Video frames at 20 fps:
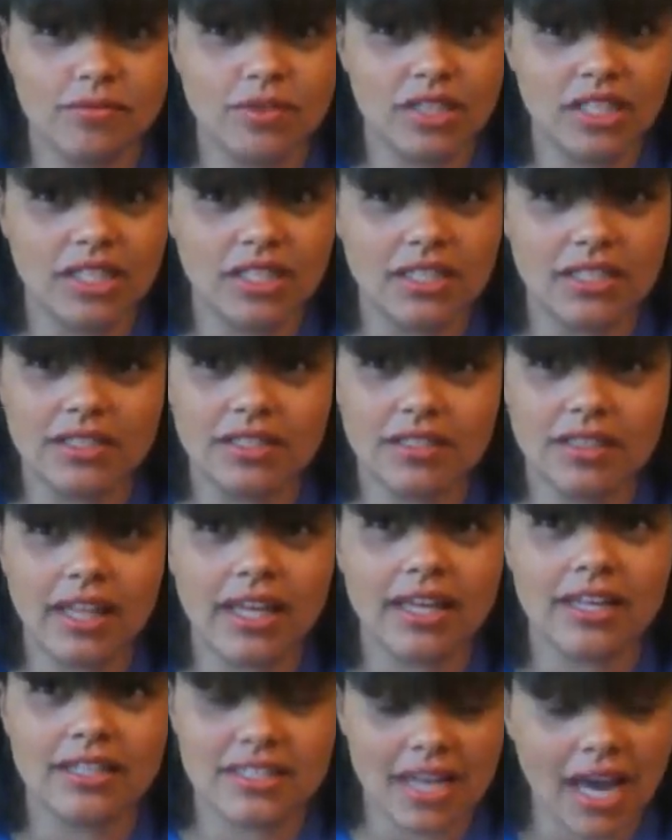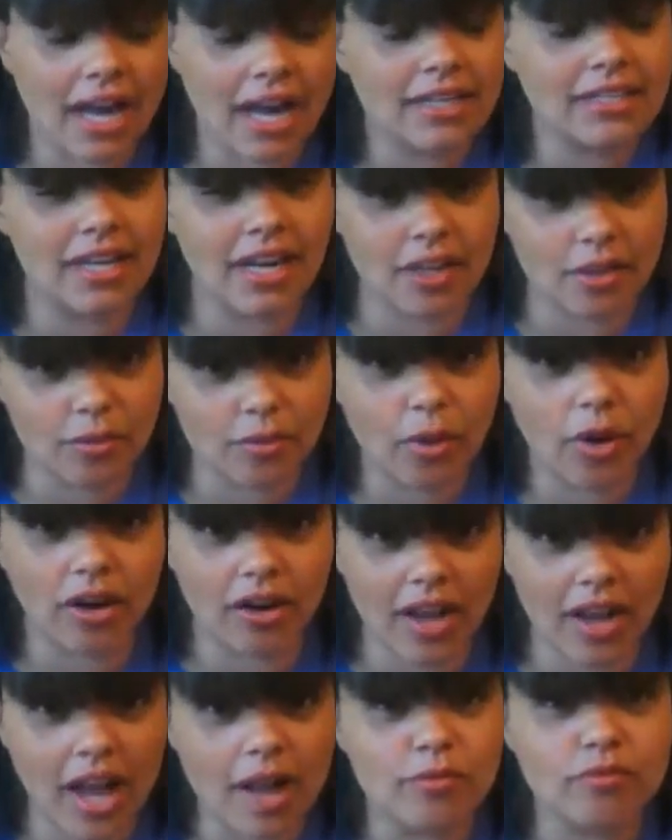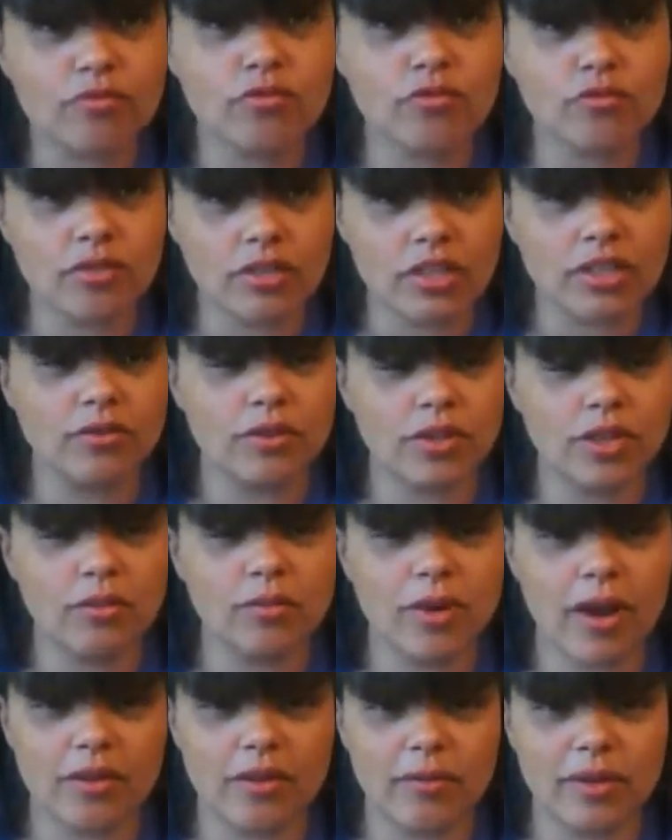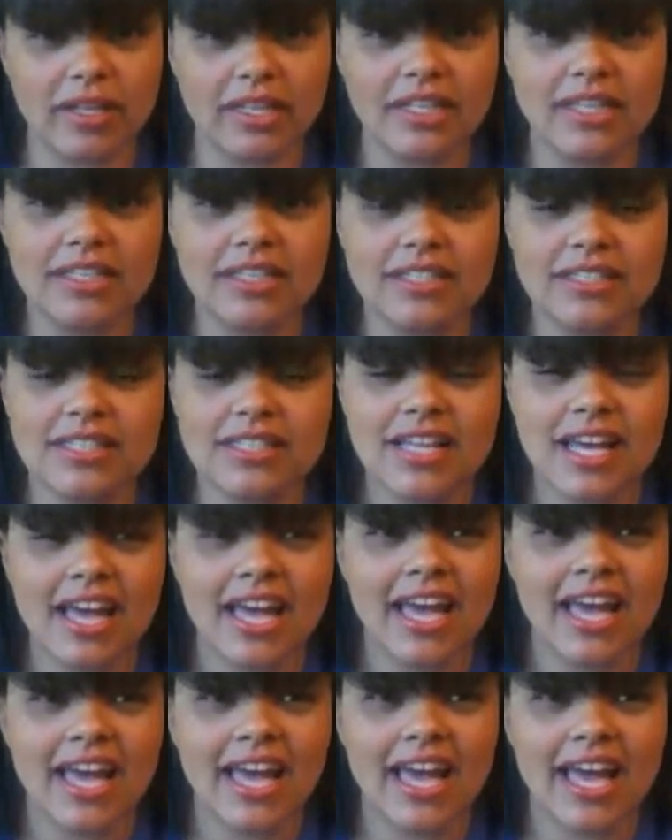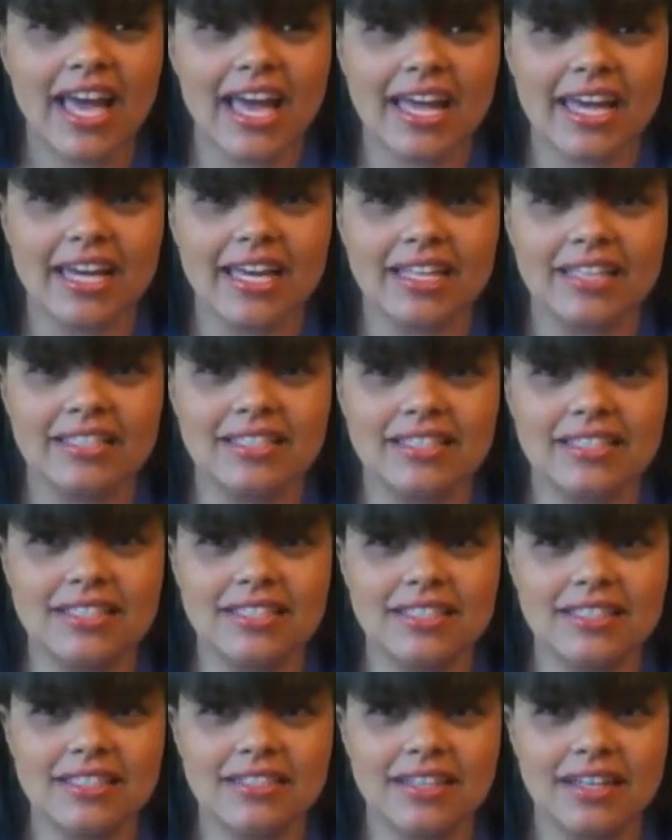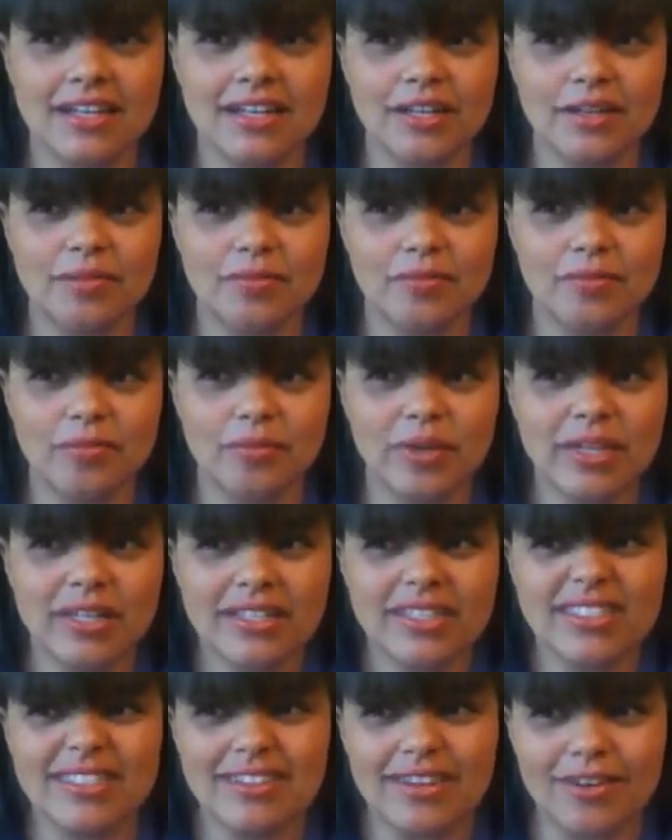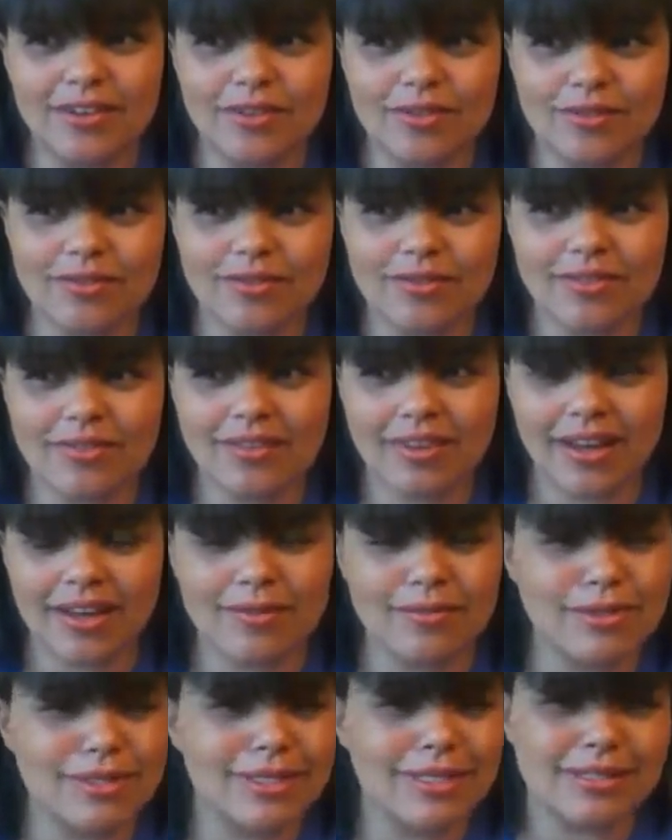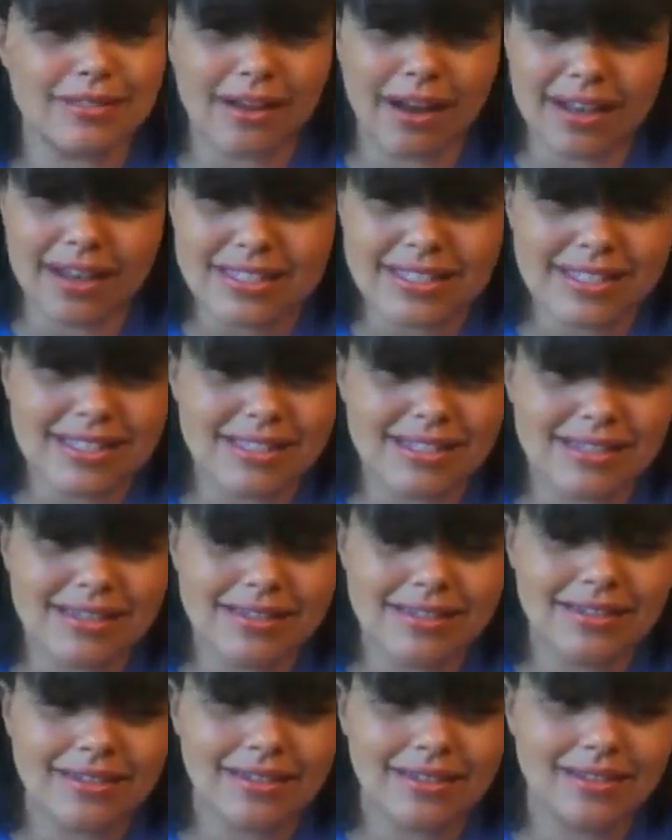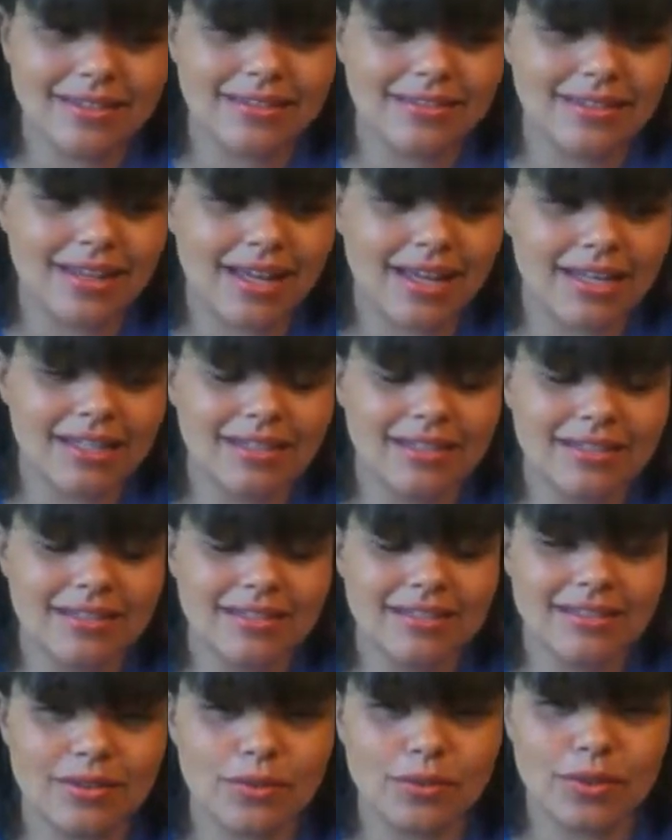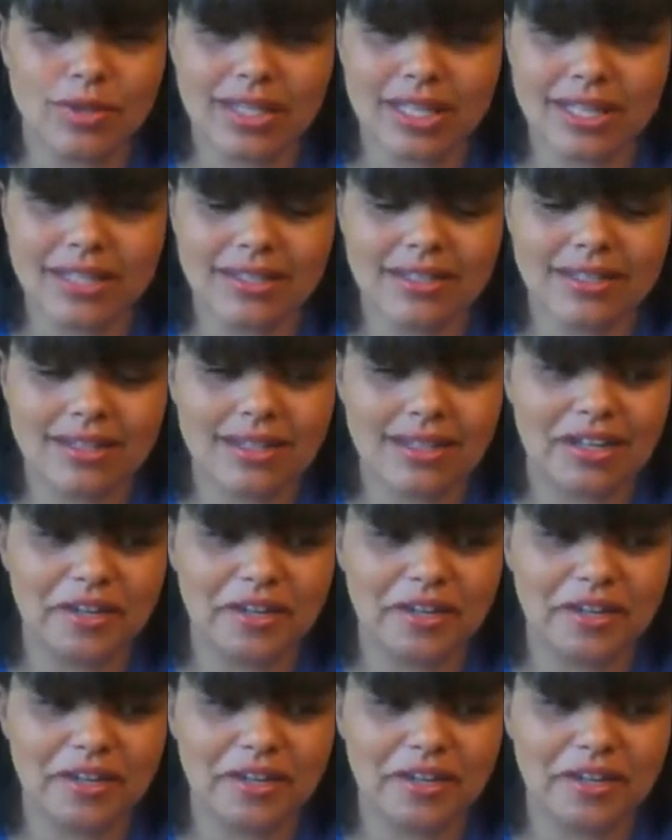we like knocked it out of the park. I'm really, really proud of my kids. And but you know, I was exhausted a lot of the week.